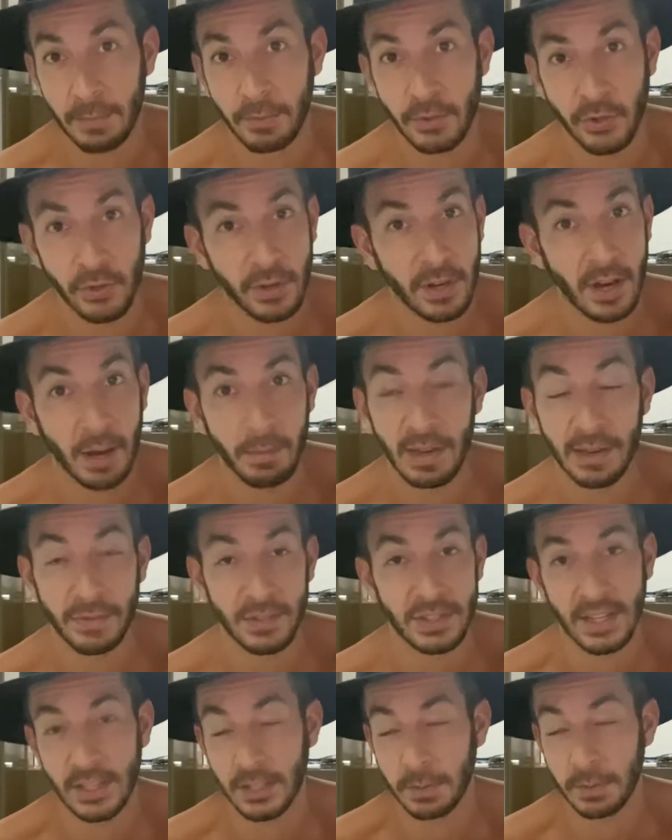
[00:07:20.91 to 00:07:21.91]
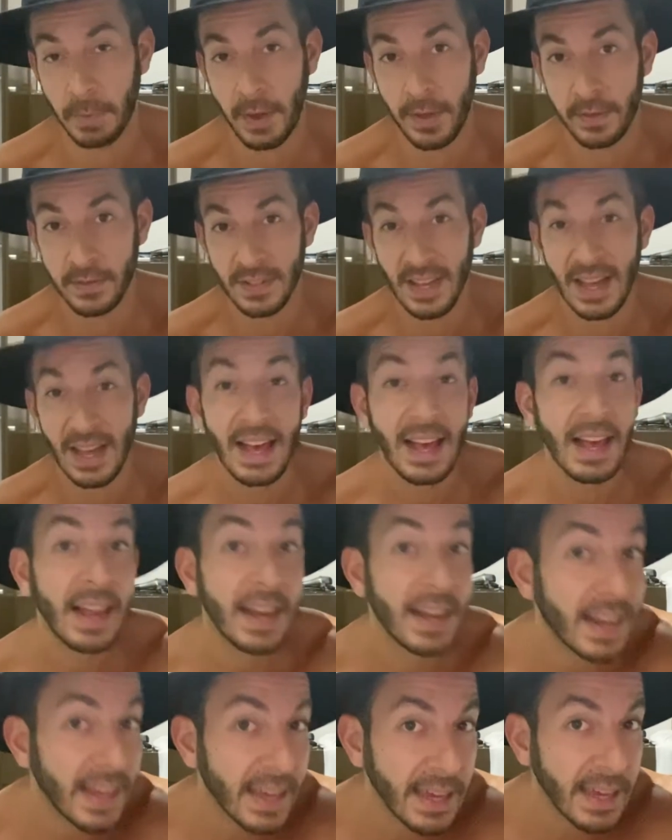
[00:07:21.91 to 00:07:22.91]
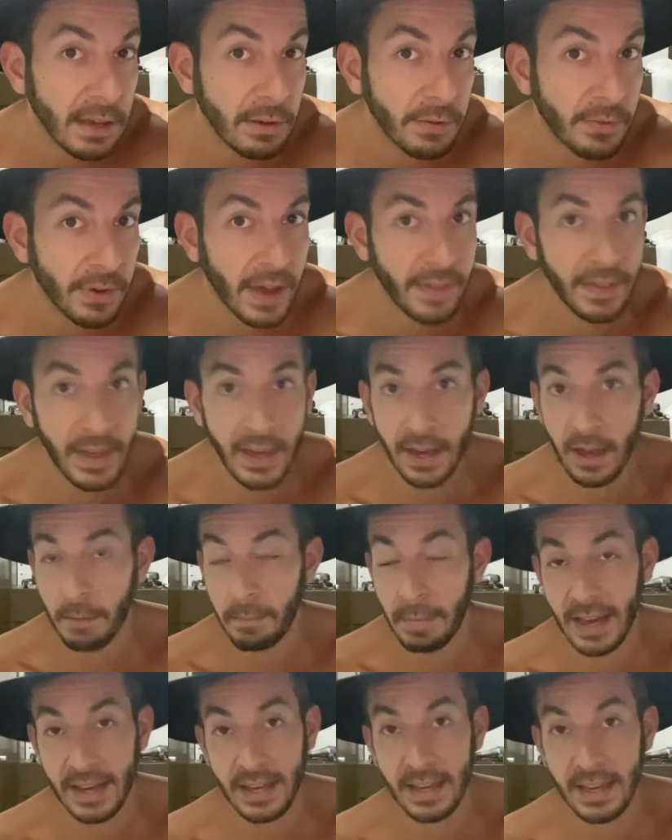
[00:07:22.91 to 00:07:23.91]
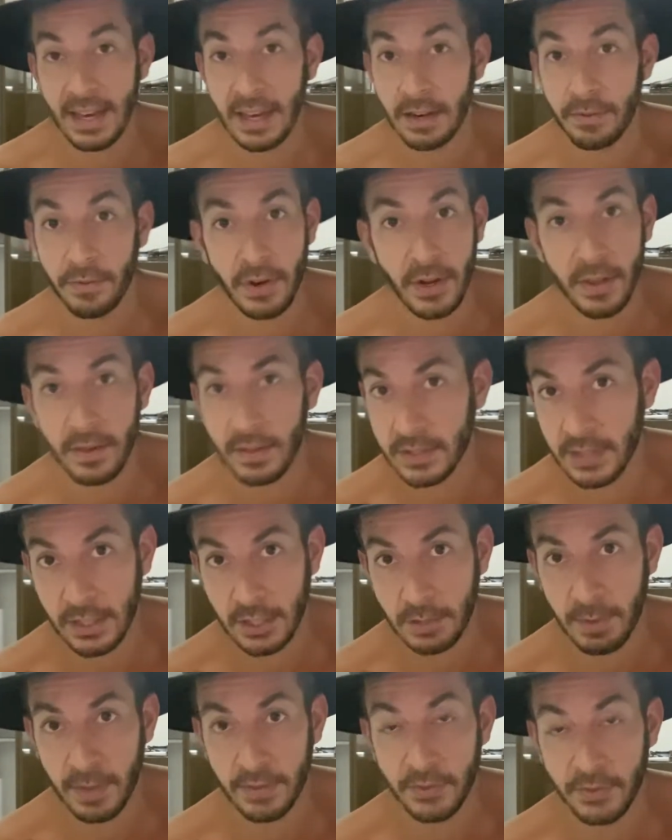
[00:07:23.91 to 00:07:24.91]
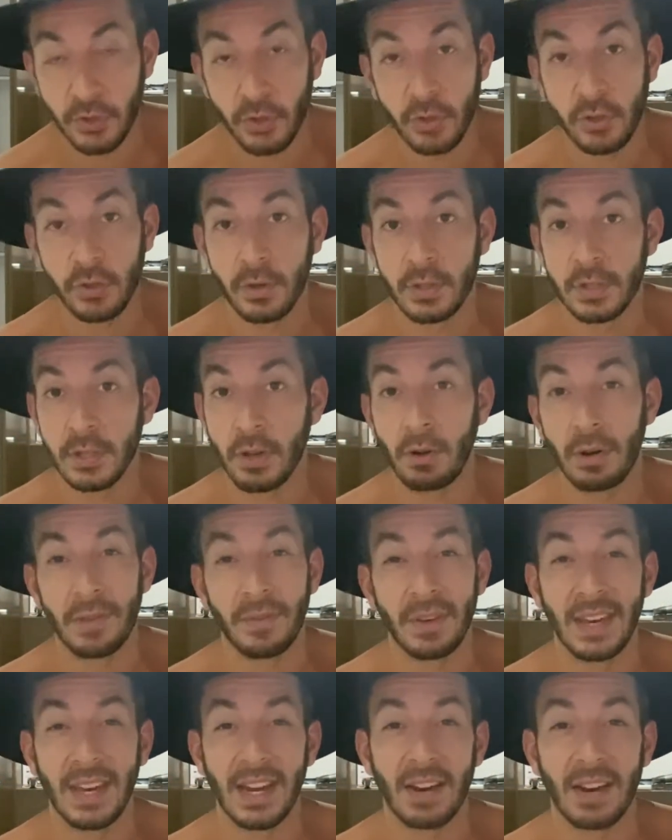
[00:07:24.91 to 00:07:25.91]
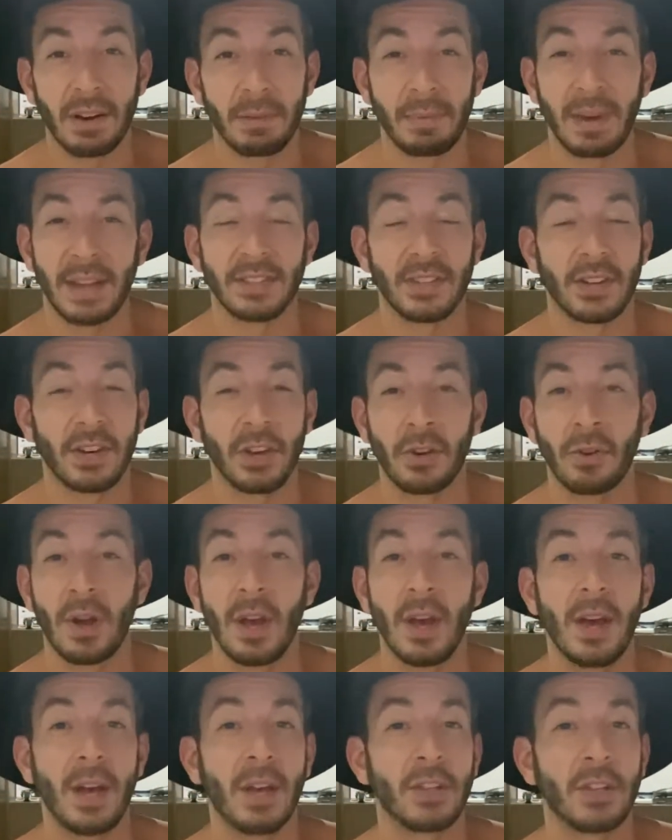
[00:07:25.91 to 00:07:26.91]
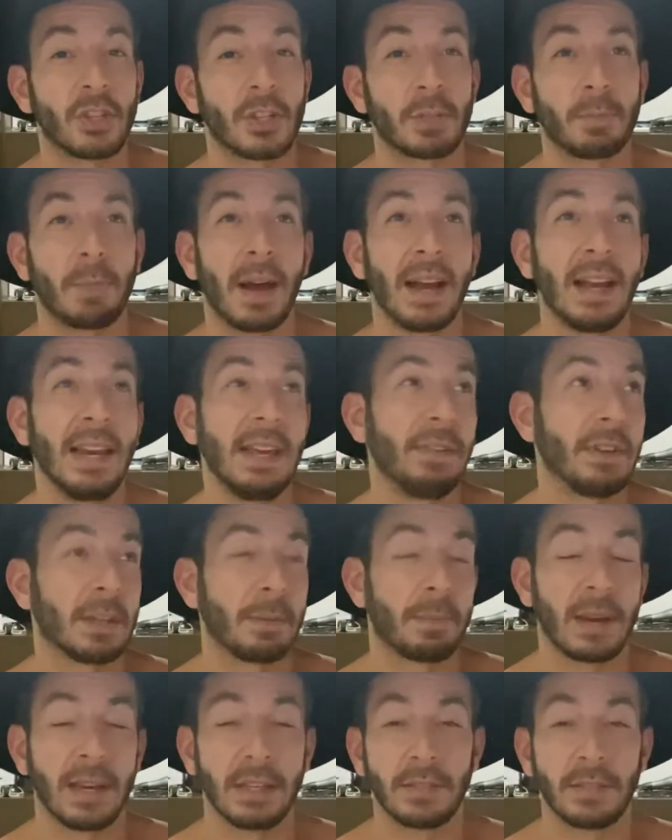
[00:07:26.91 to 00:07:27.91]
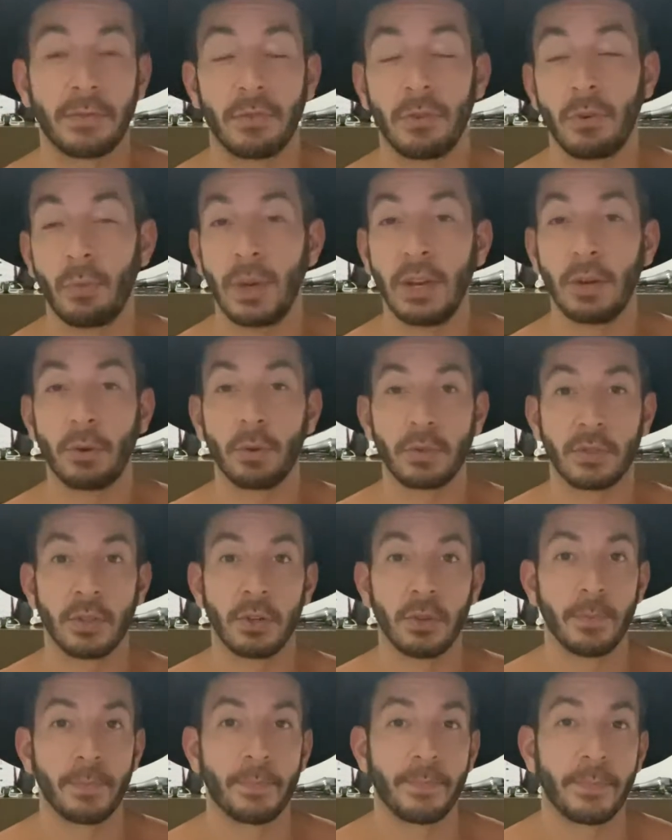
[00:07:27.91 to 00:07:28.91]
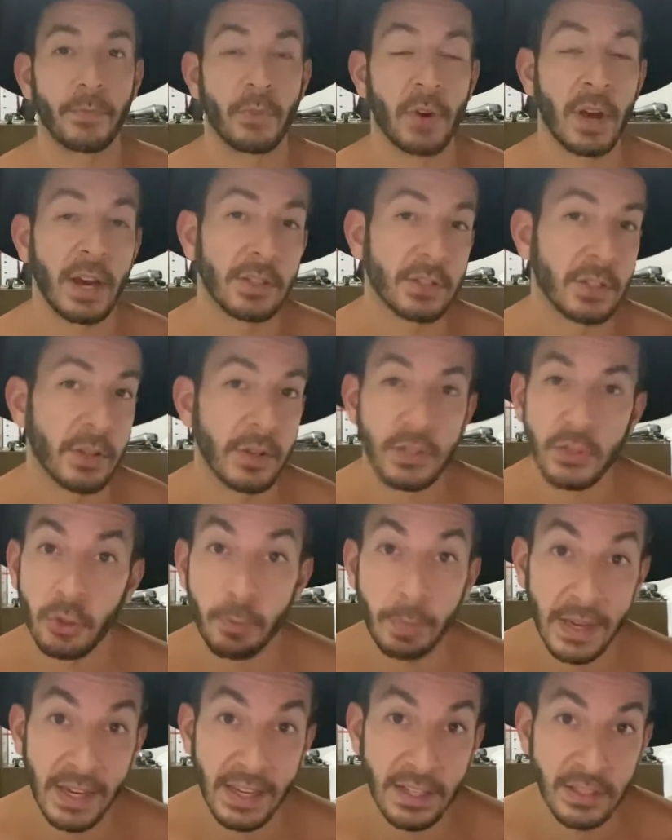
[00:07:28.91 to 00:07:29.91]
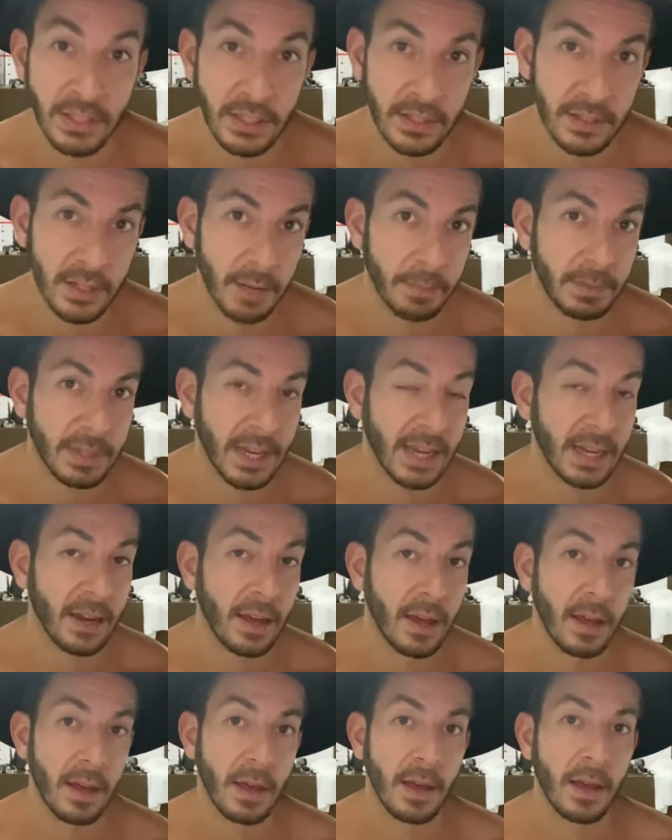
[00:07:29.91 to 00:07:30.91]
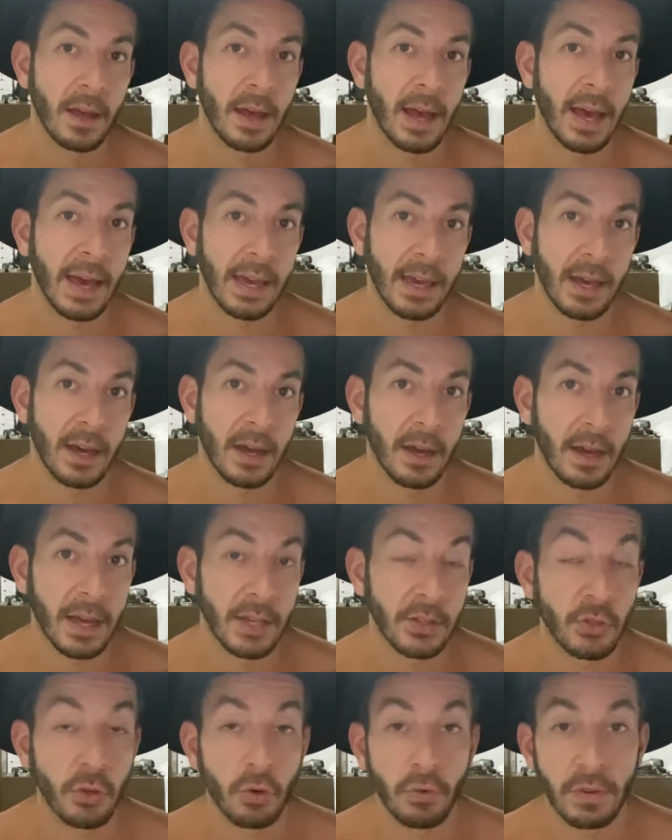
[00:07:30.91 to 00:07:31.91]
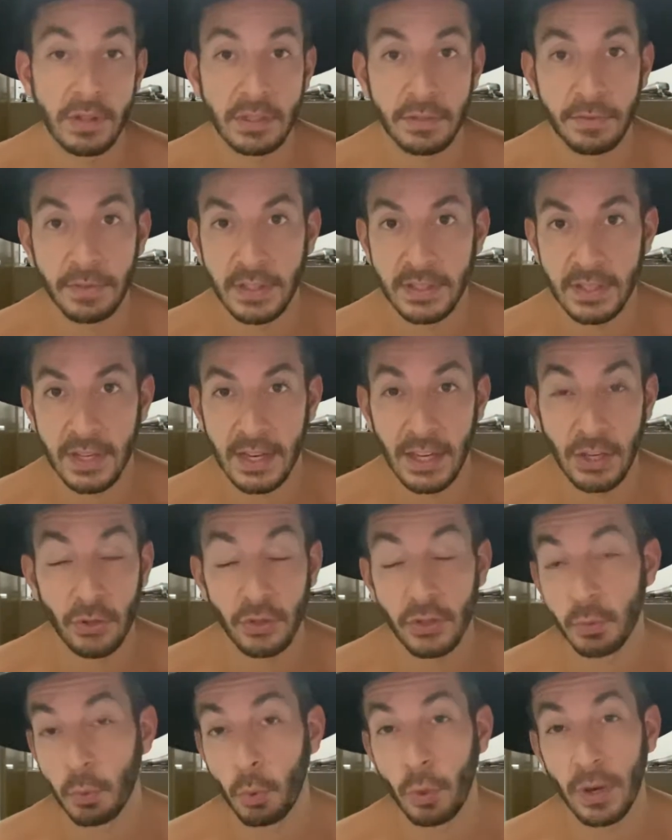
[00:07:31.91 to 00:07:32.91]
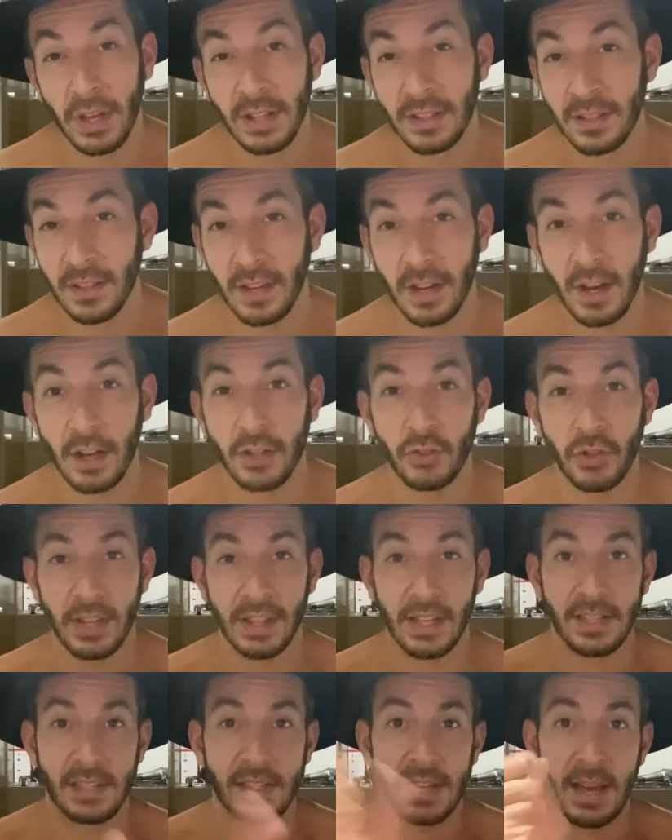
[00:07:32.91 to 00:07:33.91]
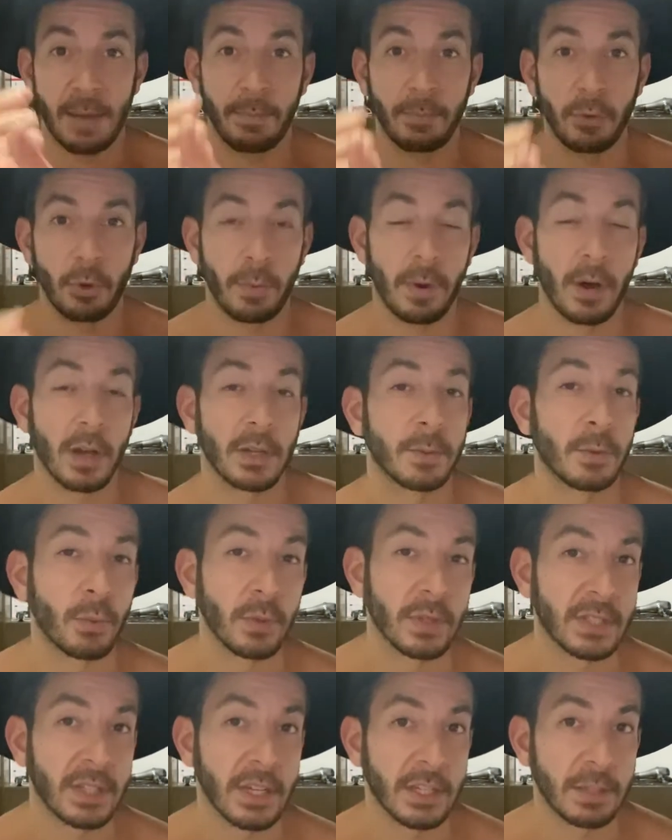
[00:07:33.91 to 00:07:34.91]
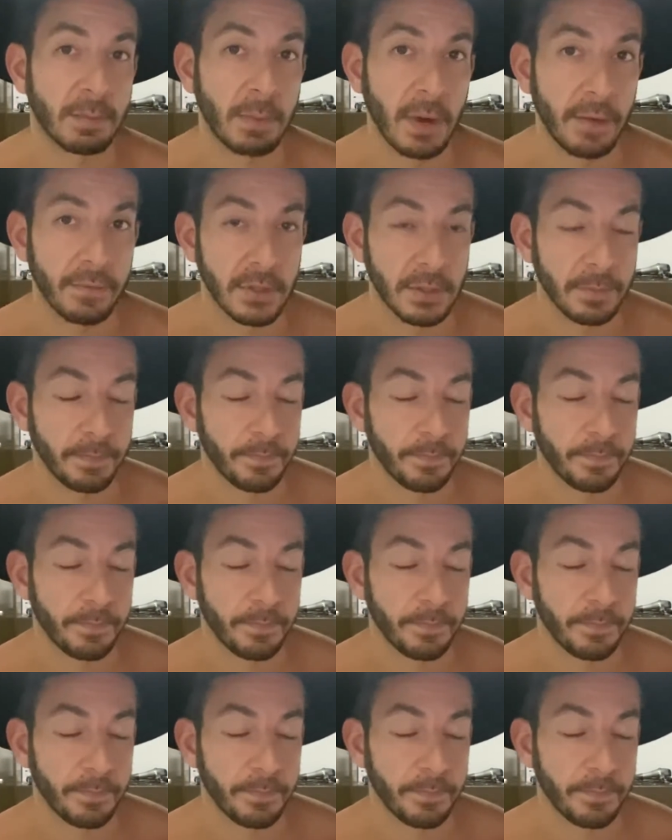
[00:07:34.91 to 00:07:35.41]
So you can come here for six months, leave, and then come back again for another six months. You could do a total of a year in Mexico just by leaving the place for a week or two, right? So it's super easy to obtain a, uh, a tourist visa here. You just walk into the country and they stamp your passport with six months.